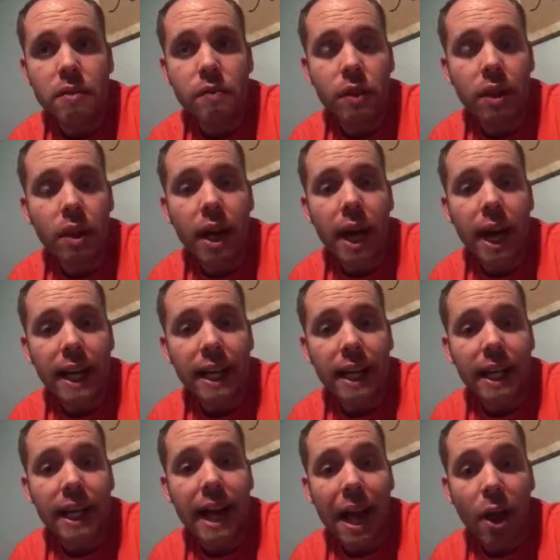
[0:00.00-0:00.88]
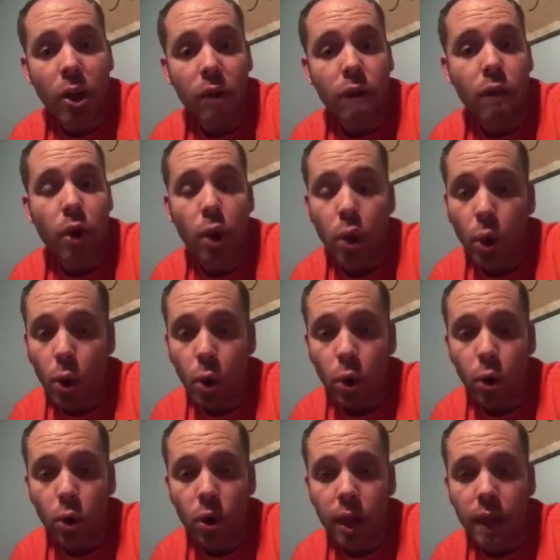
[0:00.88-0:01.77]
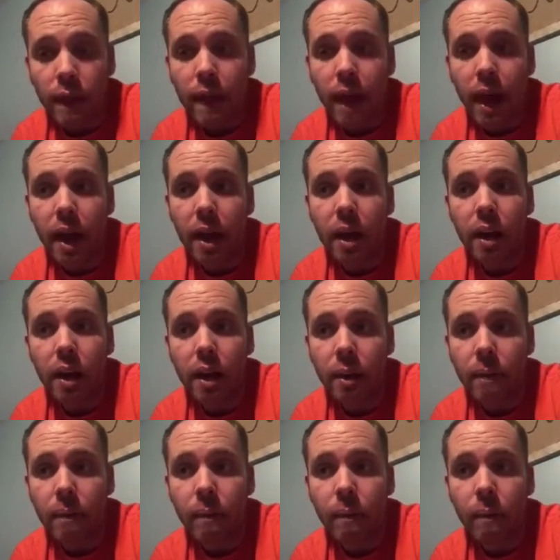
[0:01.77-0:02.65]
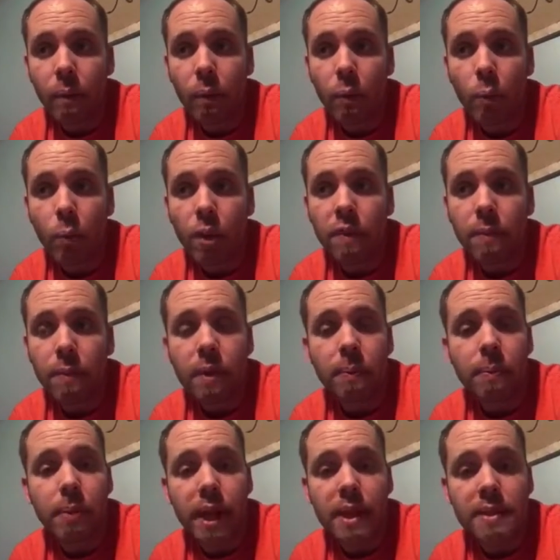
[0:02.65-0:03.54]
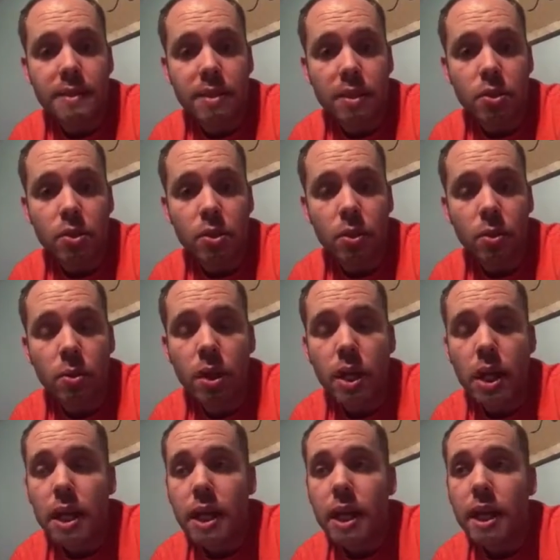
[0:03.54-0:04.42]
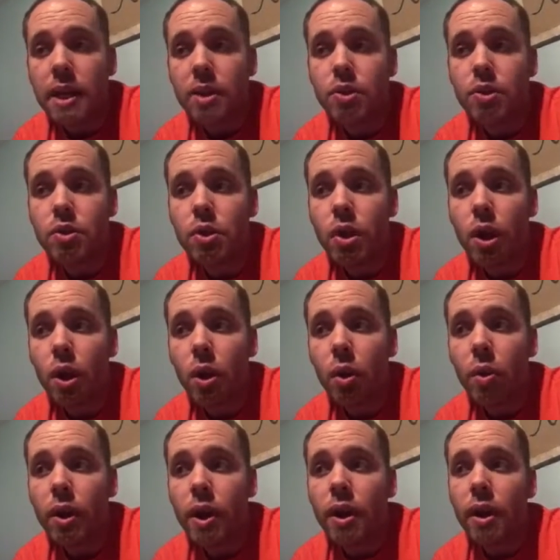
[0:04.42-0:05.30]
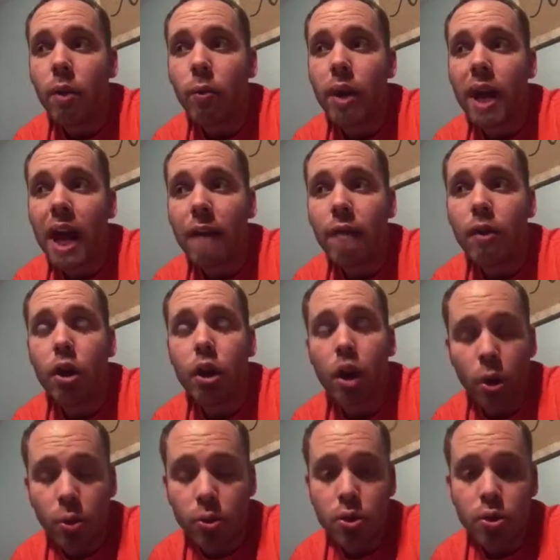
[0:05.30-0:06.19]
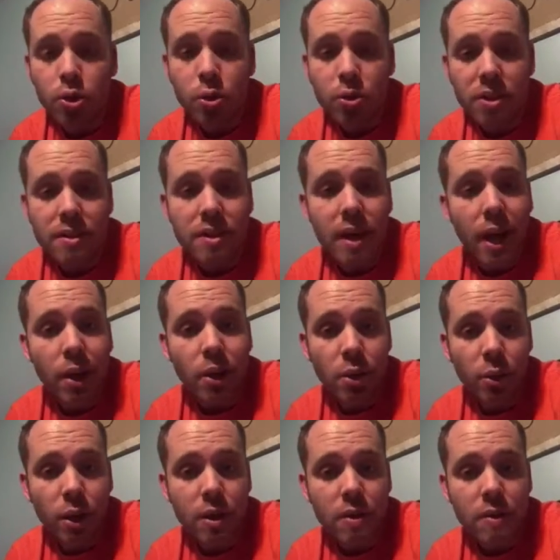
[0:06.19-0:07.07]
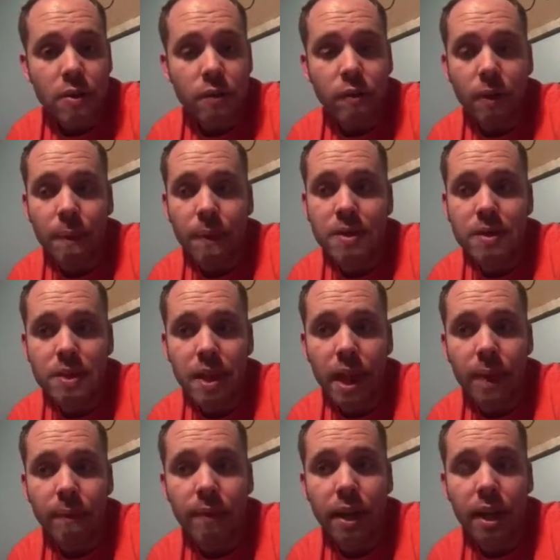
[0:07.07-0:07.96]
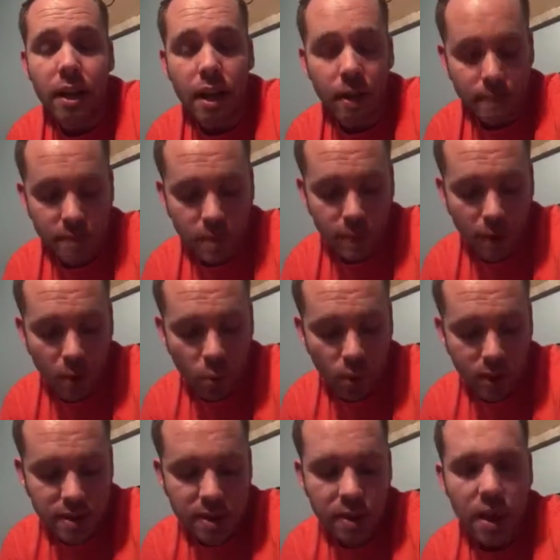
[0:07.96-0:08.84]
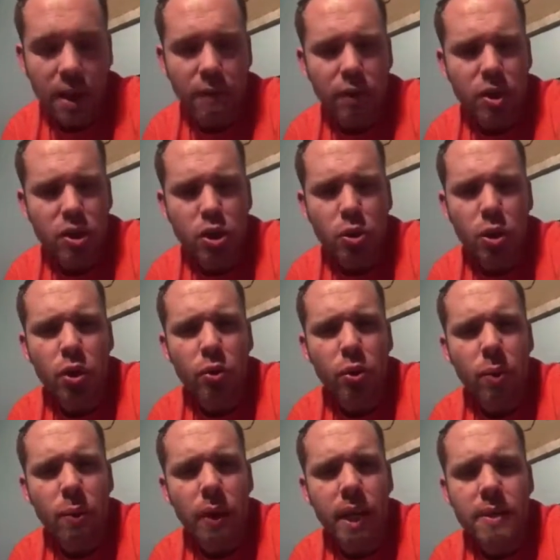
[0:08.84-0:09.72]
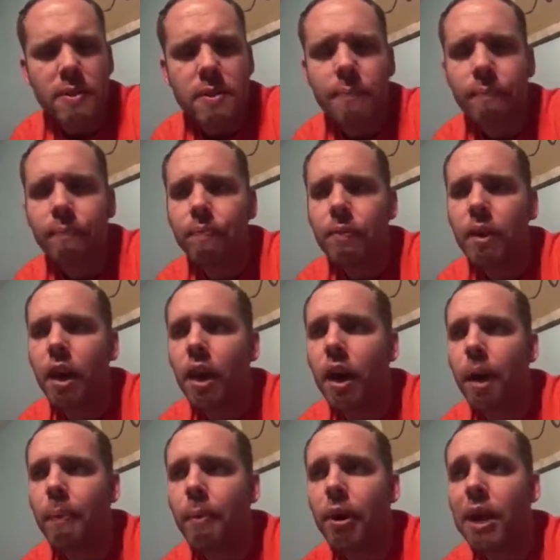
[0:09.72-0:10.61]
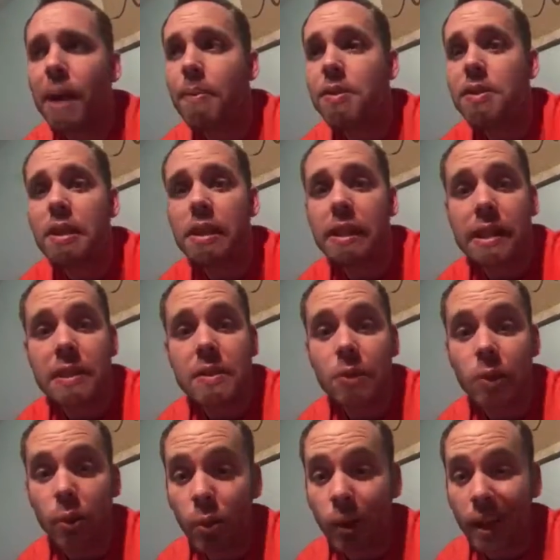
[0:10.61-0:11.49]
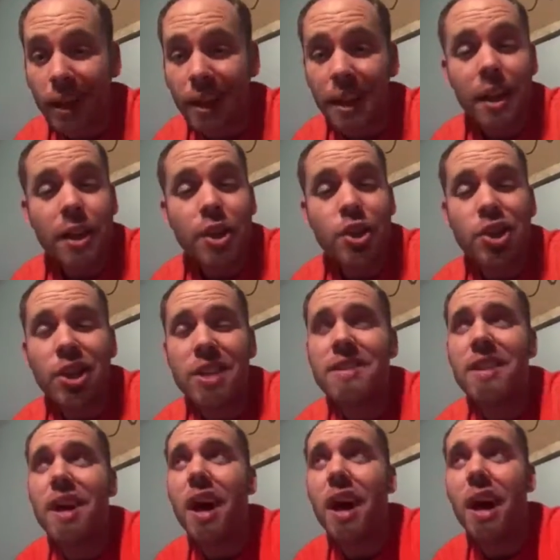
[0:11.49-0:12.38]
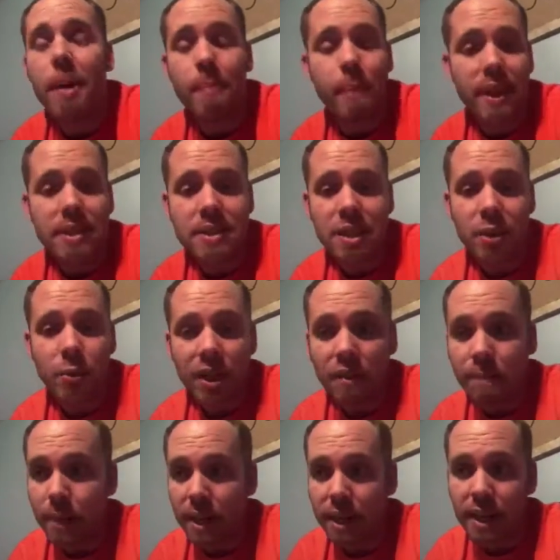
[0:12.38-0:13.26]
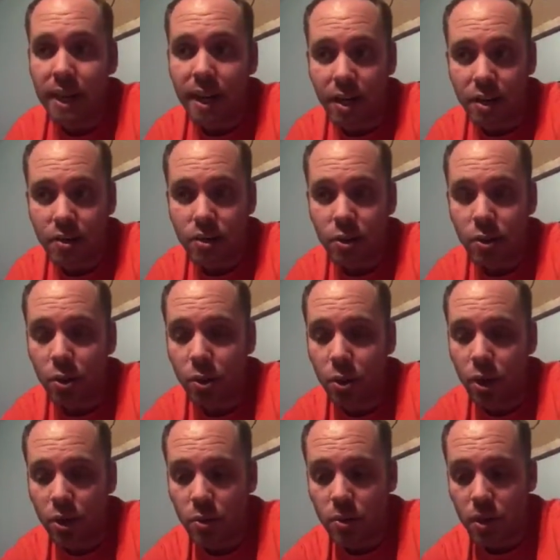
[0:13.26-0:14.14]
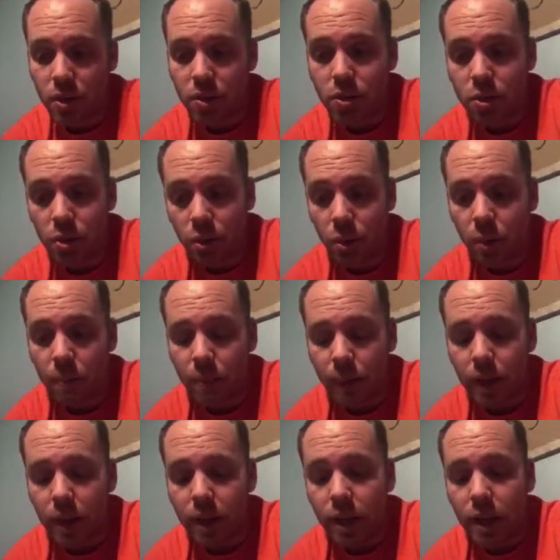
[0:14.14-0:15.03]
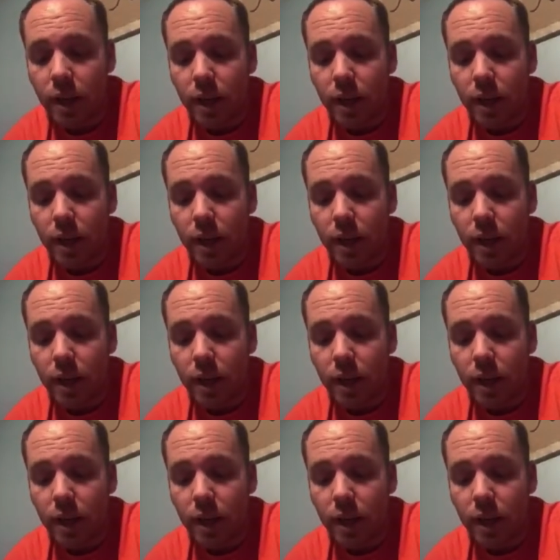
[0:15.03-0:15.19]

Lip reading: to figure out how to get out of the hole that we've been placed into. And so we have a coach who's assigned to us from the state that comes about once every 2 or 3 weeks. Her name is Delise Lloyd. She's amazing. We have Becky Harrison who works with us too. But